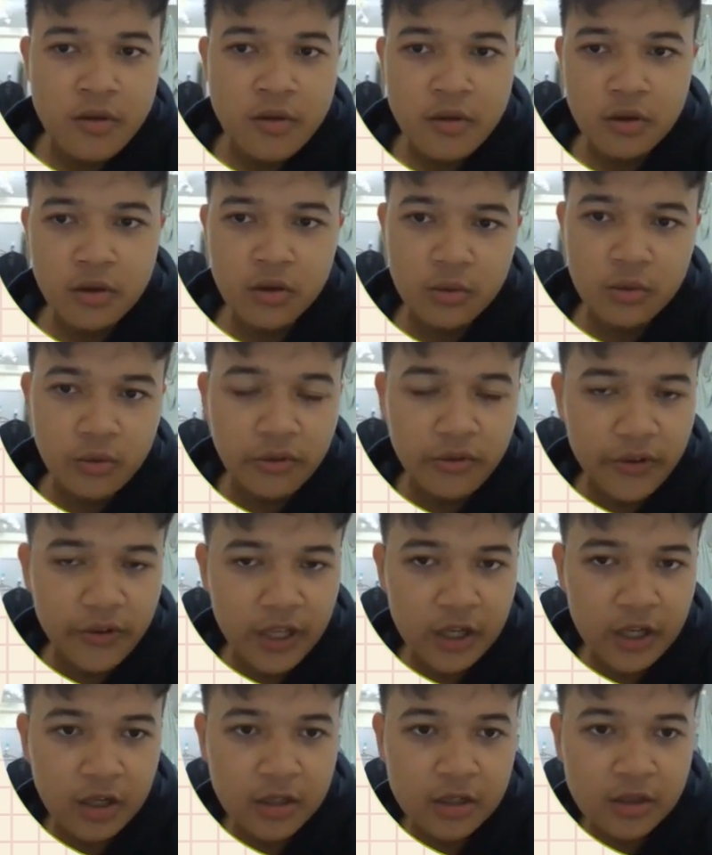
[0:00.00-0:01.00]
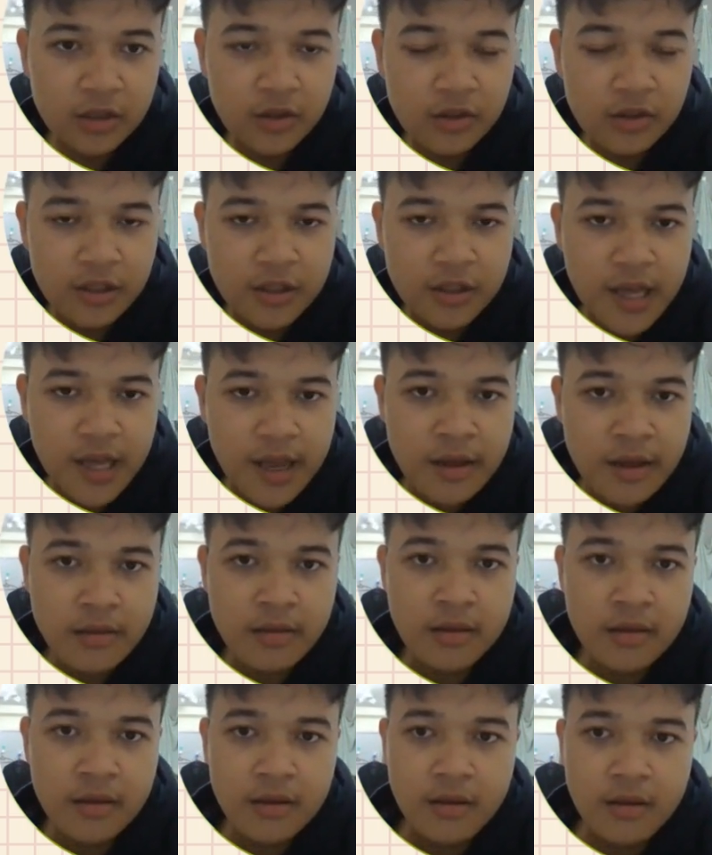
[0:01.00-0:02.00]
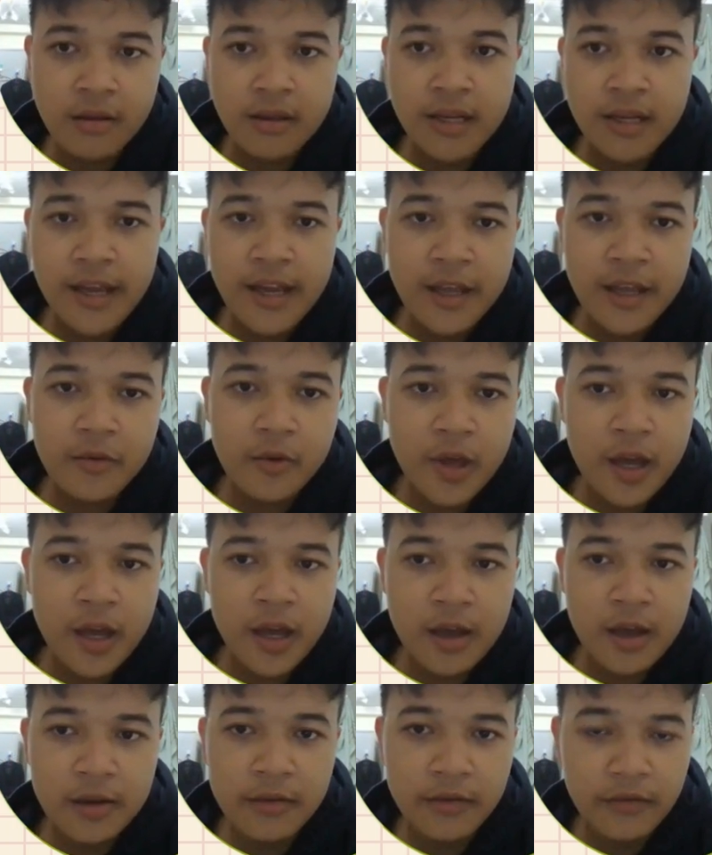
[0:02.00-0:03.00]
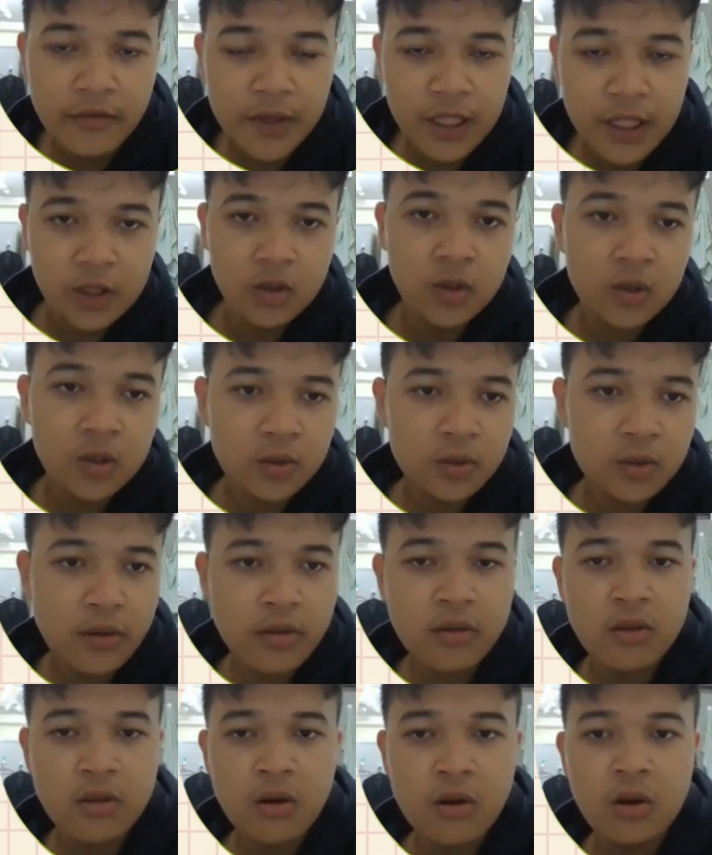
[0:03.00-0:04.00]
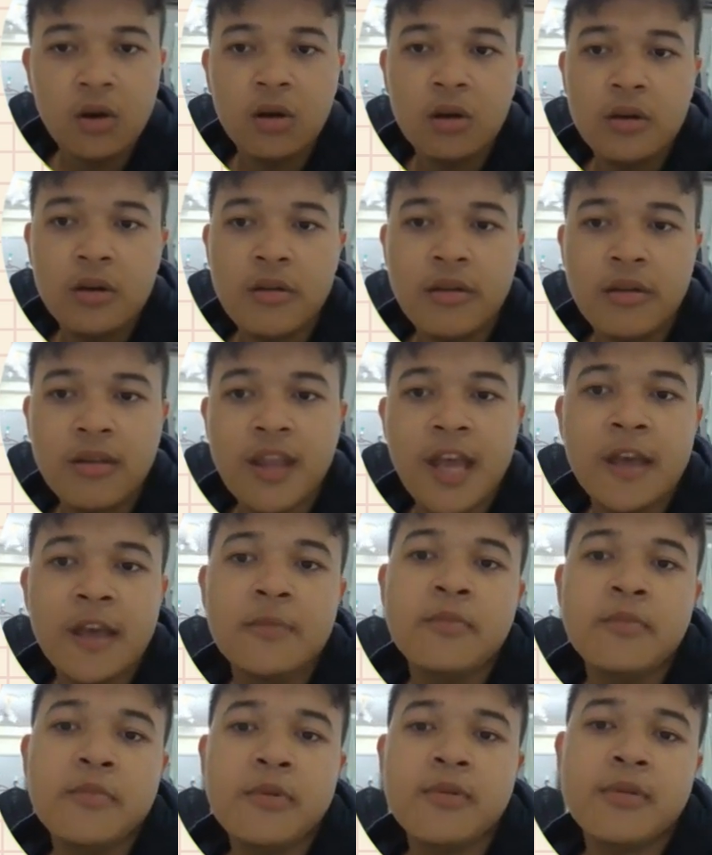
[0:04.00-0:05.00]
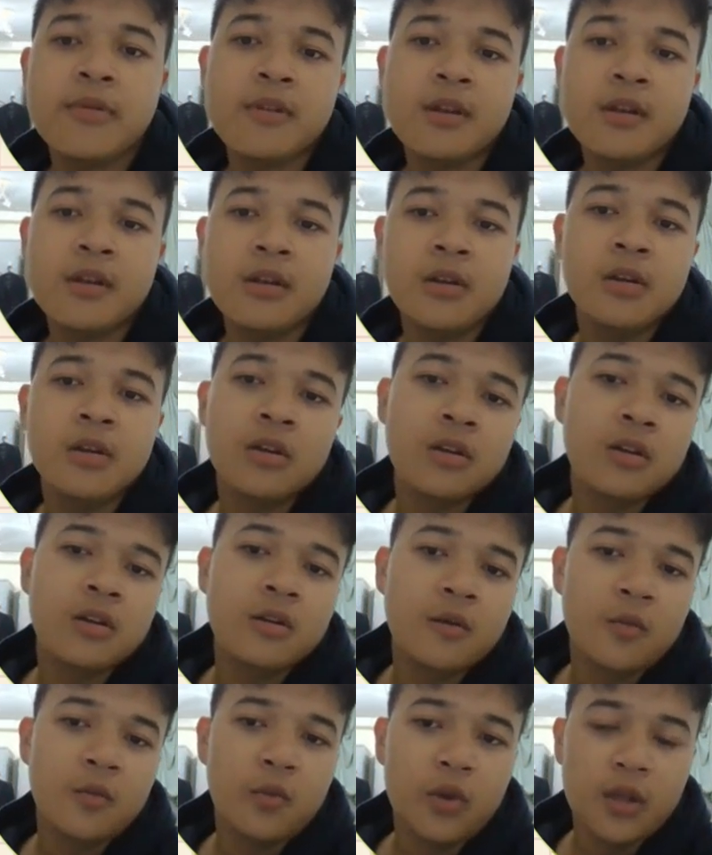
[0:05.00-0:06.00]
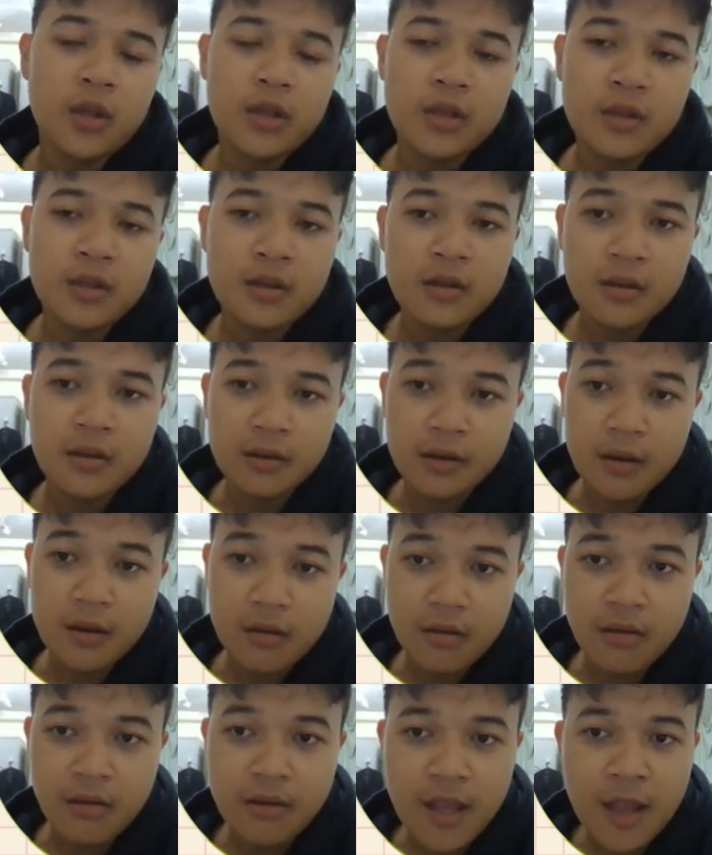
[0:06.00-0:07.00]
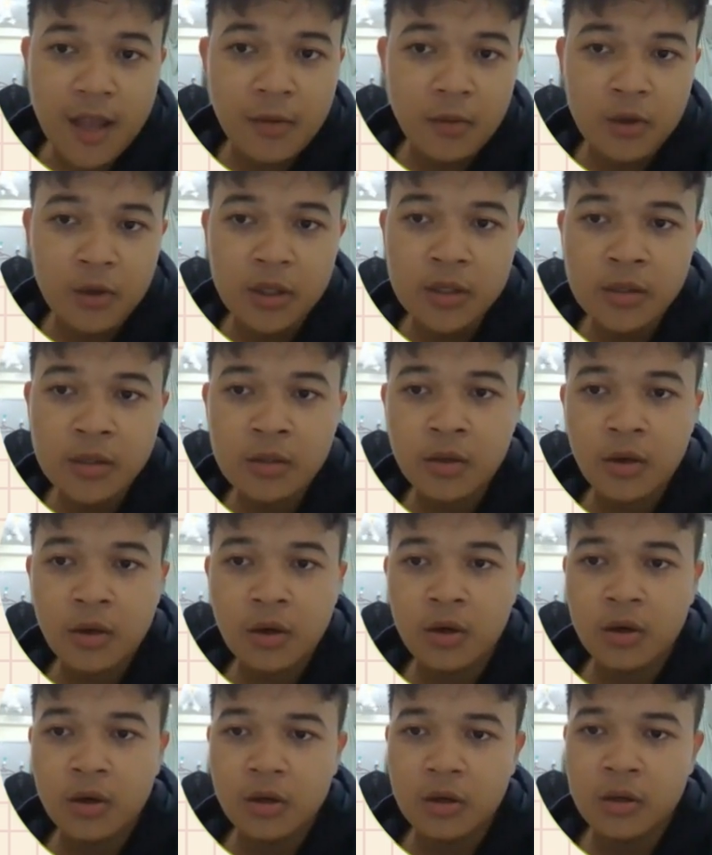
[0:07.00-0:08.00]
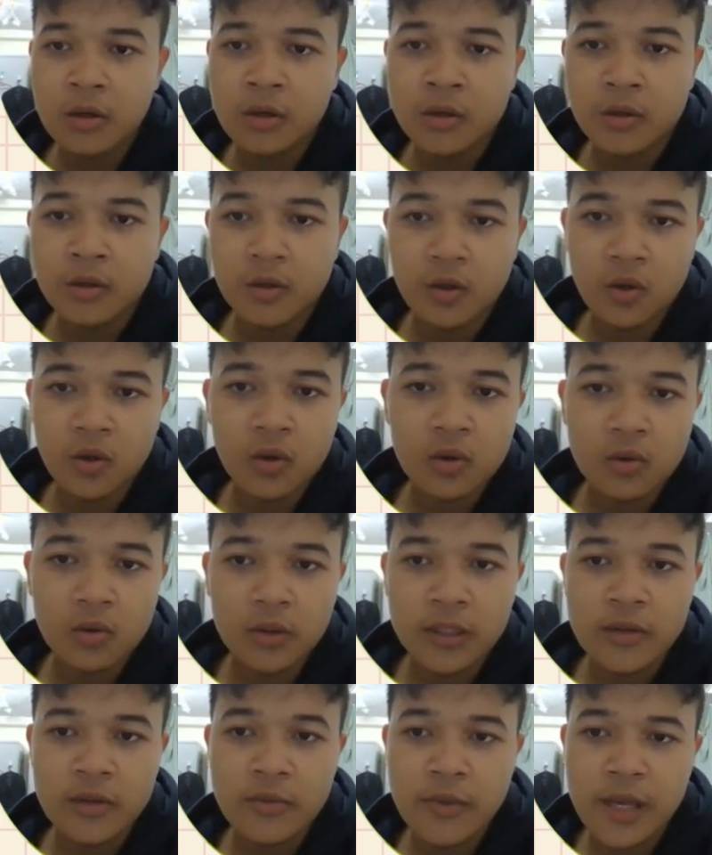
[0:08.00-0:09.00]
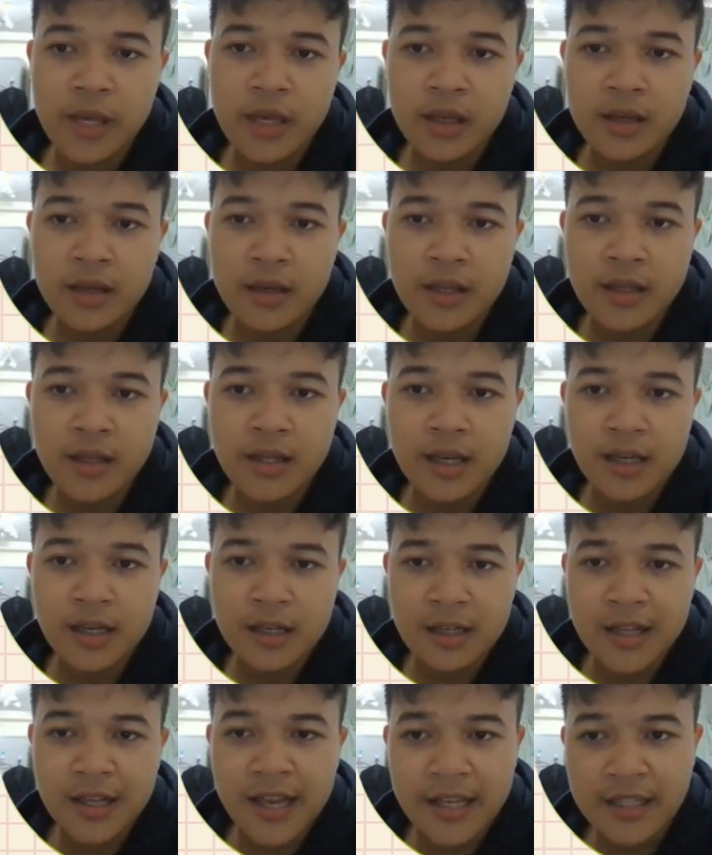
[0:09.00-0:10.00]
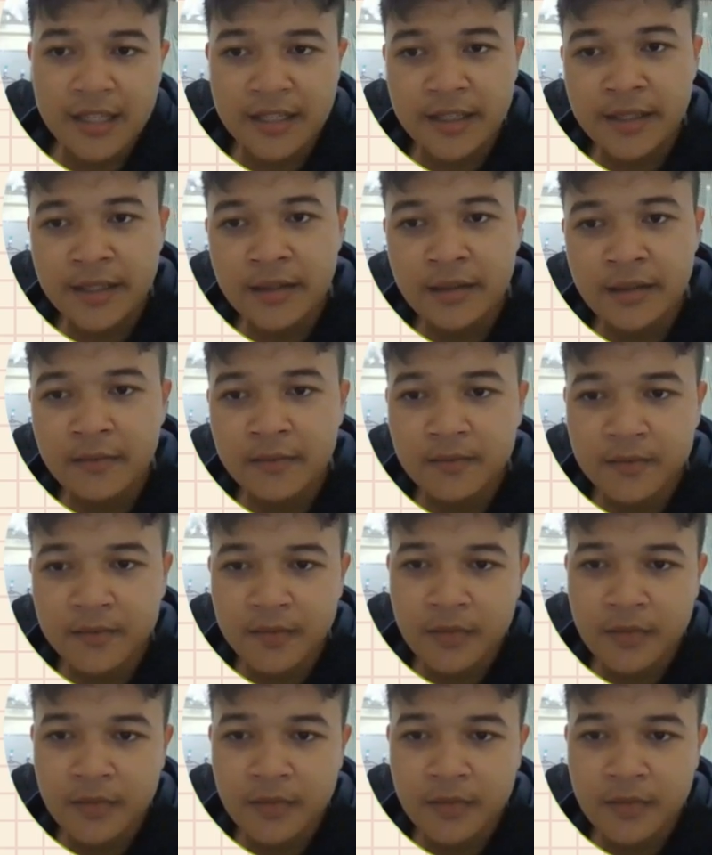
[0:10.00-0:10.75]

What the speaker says: So moving on to the next slide, we have goals or steps with step one or goal one being data collection.